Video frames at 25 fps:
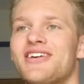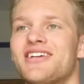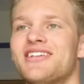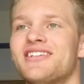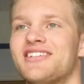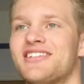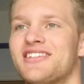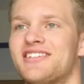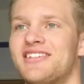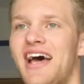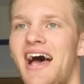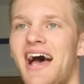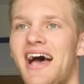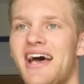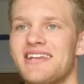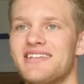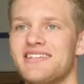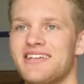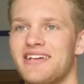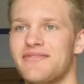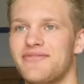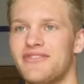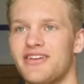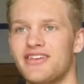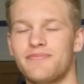understand
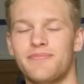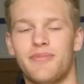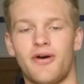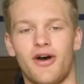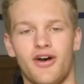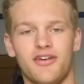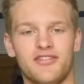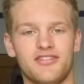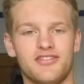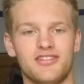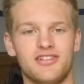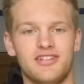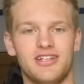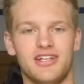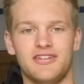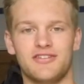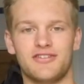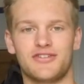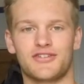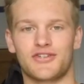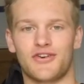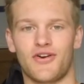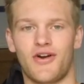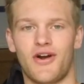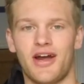if this person is
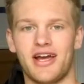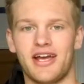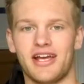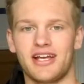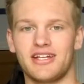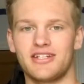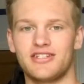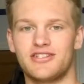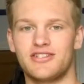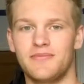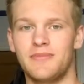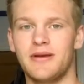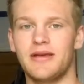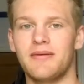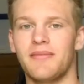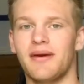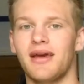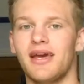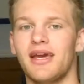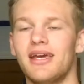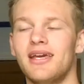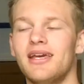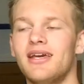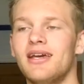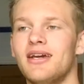trying to be
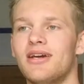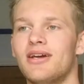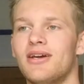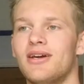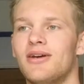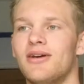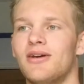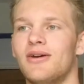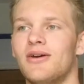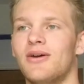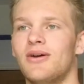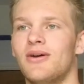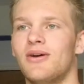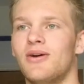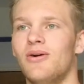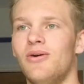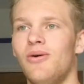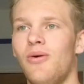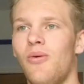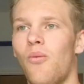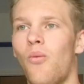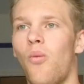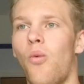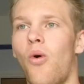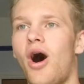me,
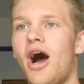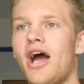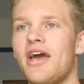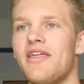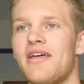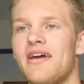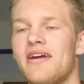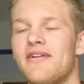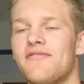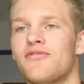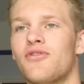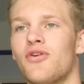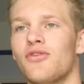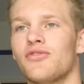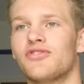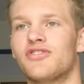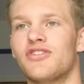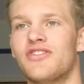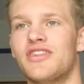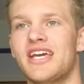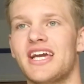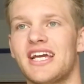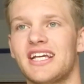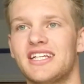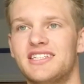why they have gone to
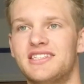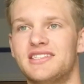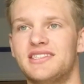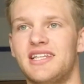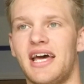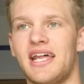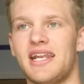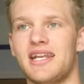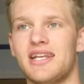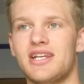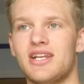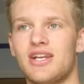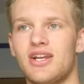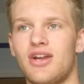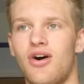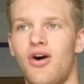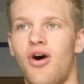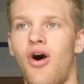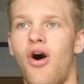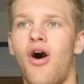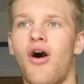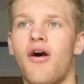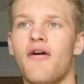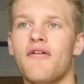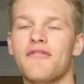the extent
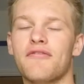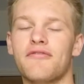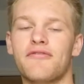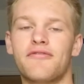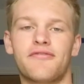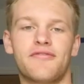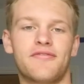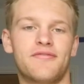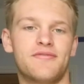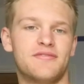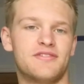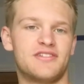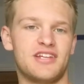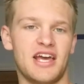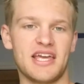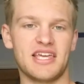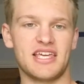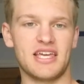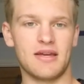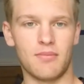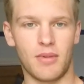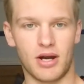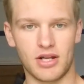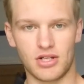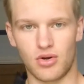of
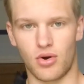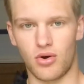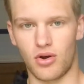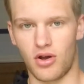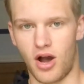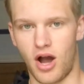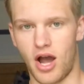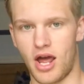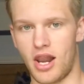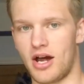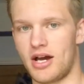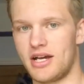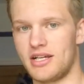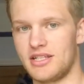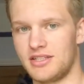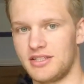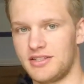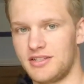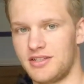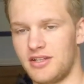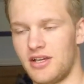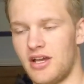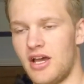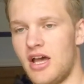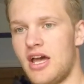taking my dog
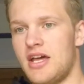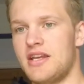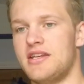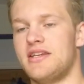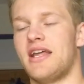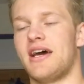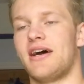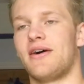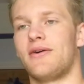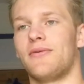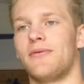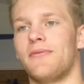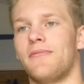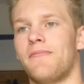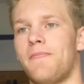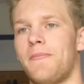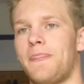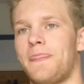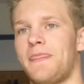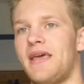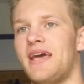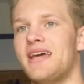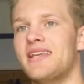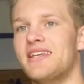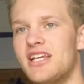highlights. Now,
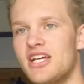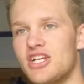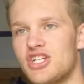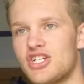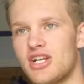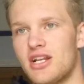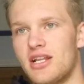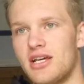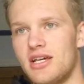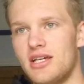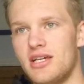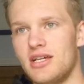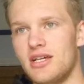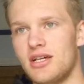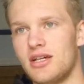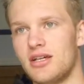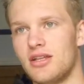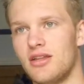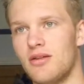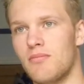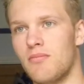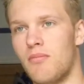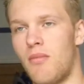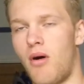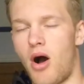initially,
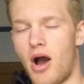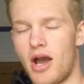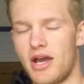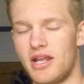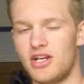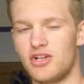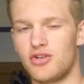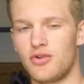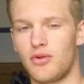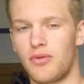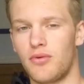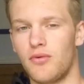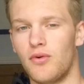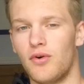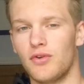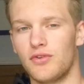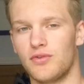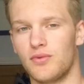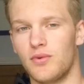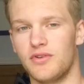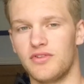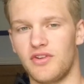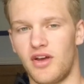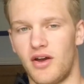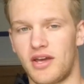my initial thoughts
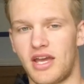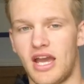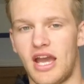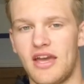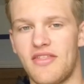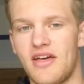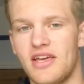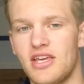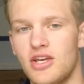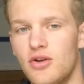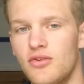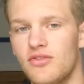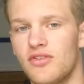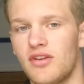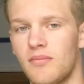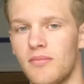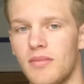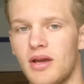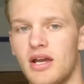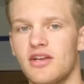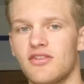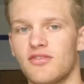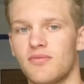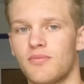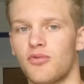was okay, they're using
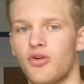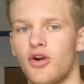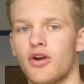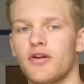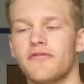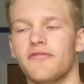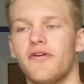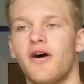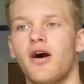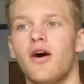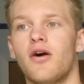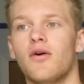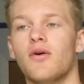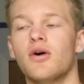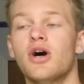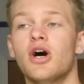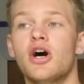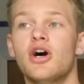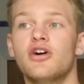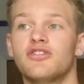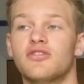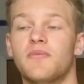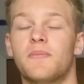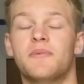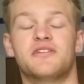me as a profile
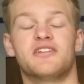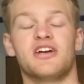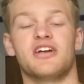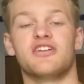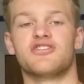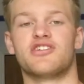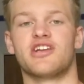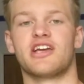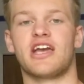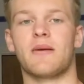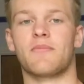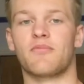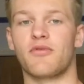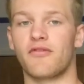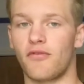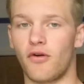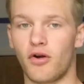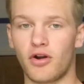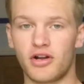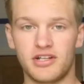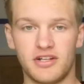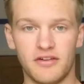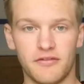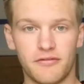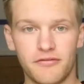to potentially get
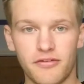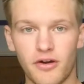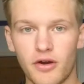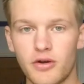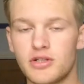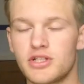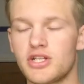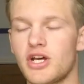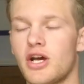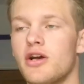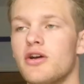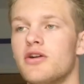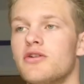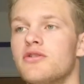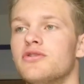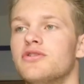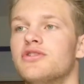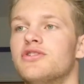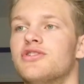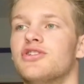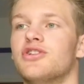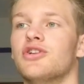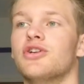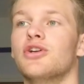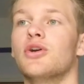provocative photos,
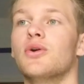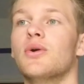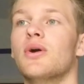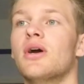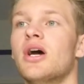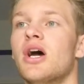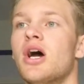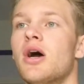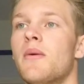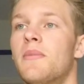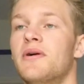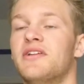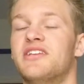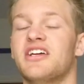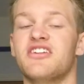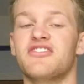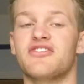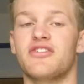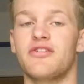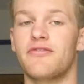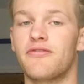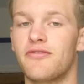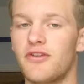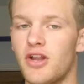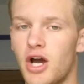to
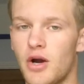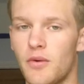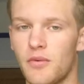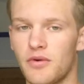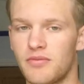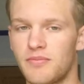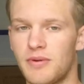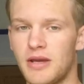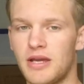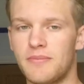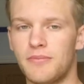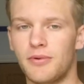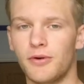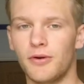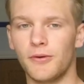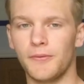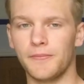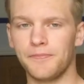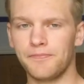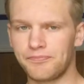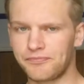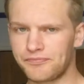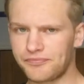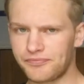potentially flirt with people.